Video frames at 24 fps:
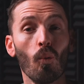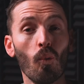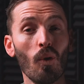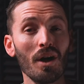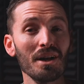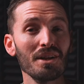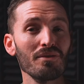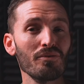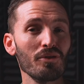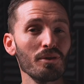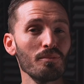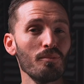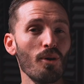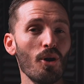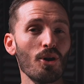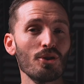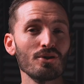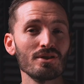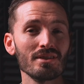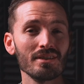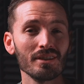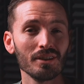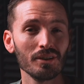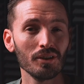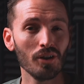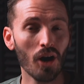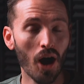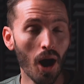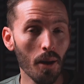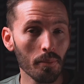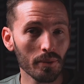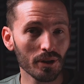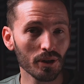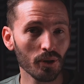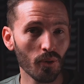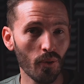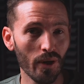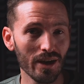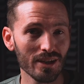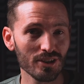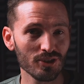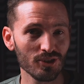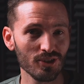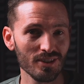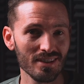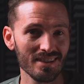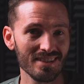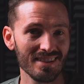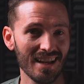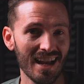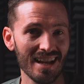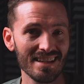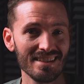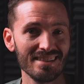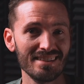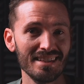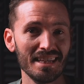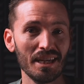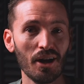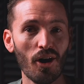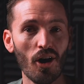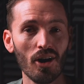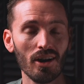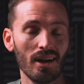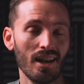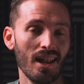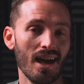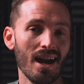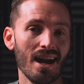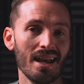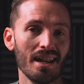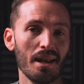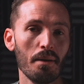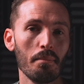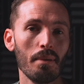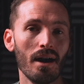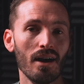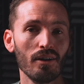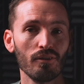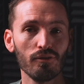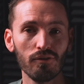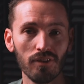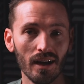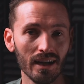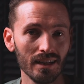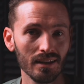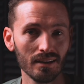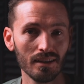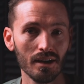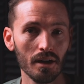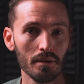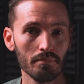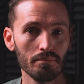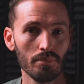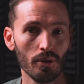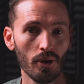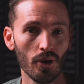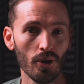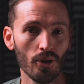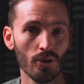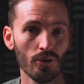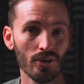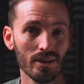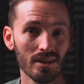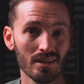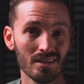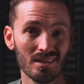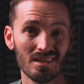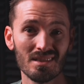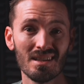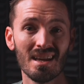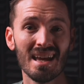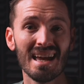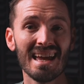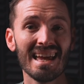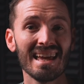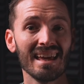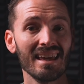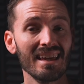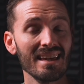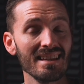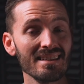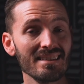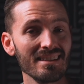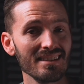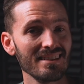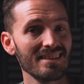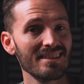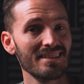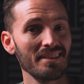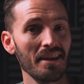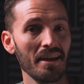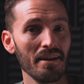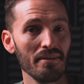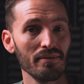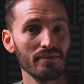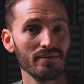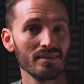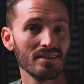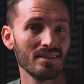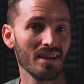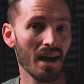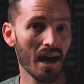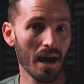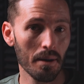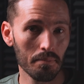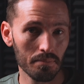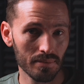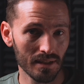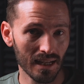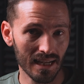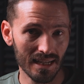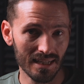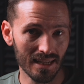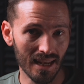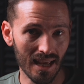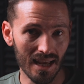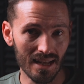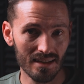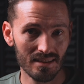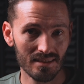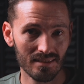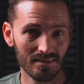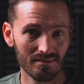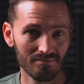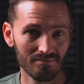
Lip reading: One of the most common questions I see online about Final Cut Pro is it safe to update yet?